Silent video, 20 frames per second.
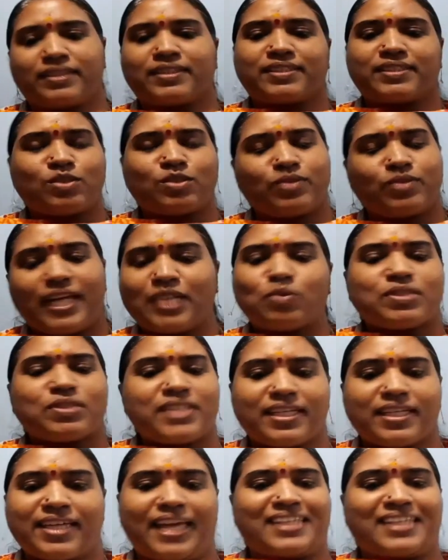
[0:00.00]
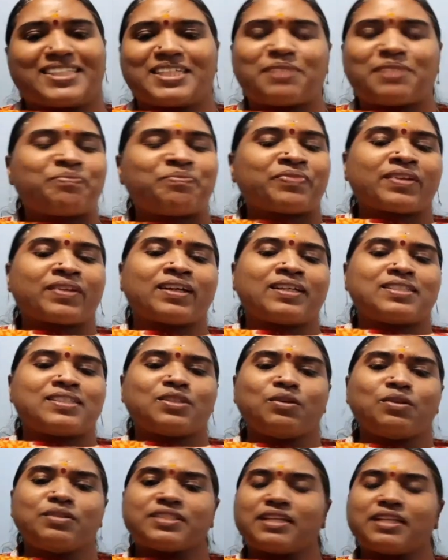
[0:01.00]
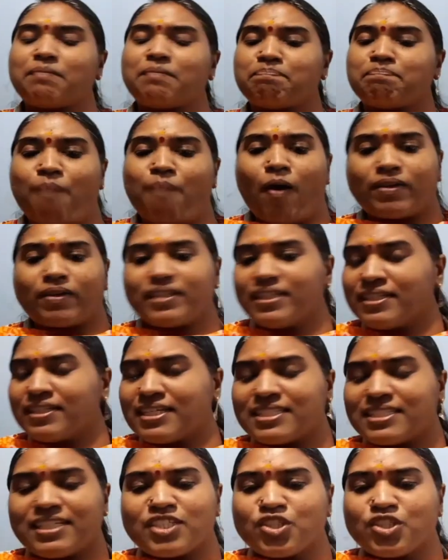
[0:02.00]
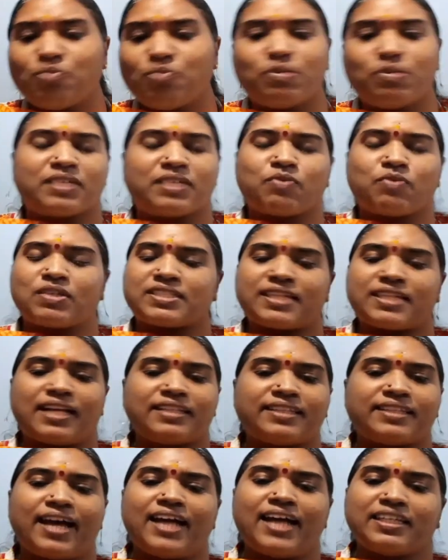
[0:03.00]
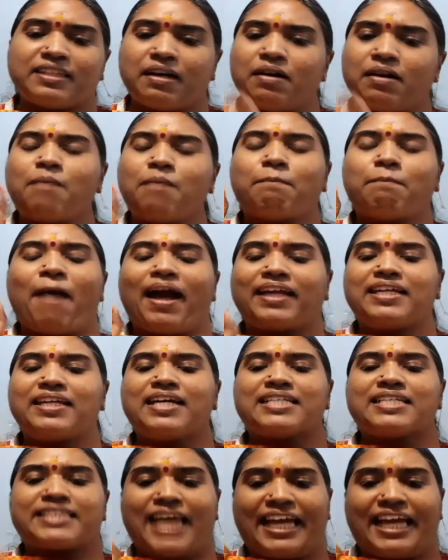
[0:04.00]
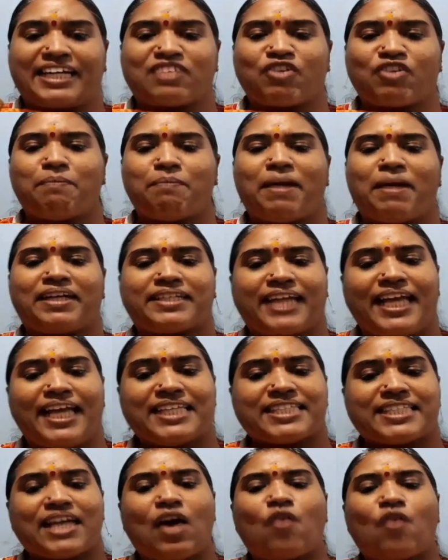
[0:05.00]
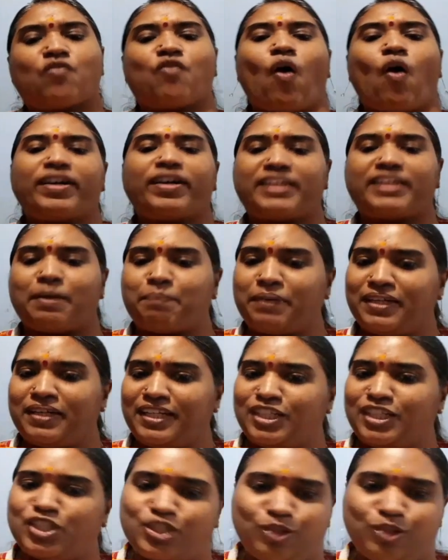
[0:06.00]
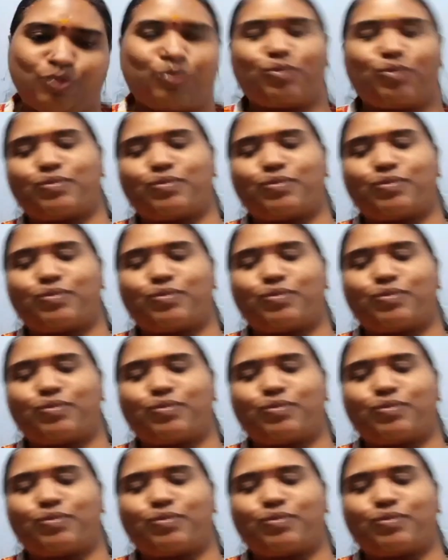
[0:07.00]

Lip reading: So that was the case. So it's an important decision where it was said that the minor's agreement is void ab initio.